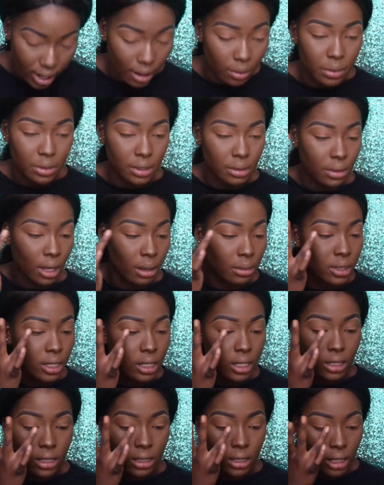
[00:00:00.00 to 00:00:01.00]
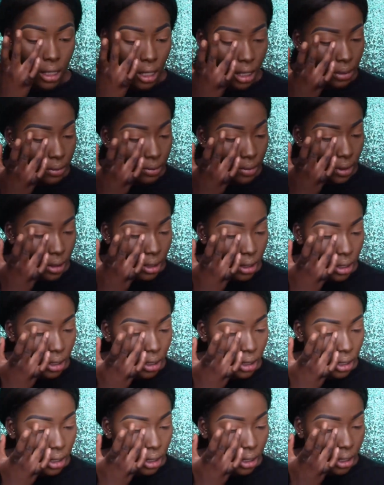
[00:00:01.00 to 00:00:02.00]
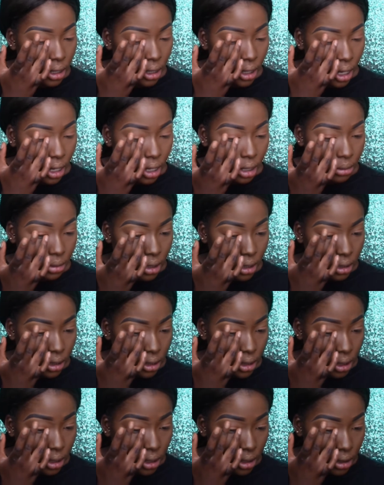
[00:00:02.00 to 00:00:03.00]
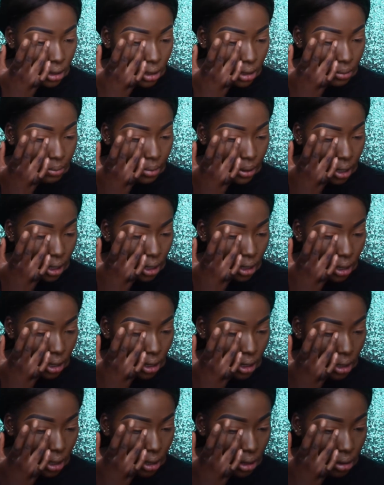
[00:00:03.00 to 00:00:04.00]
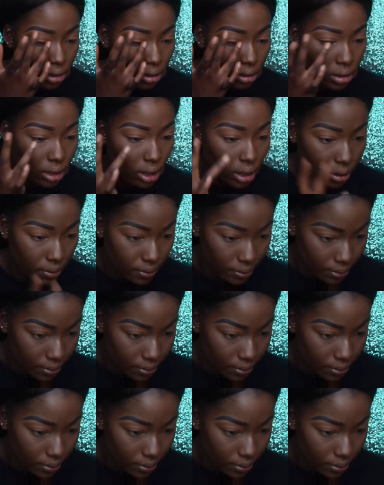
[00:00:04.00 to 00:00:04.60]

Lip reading: I wasn't coming to listen to that. And I'm literally gonna put it in the inner corner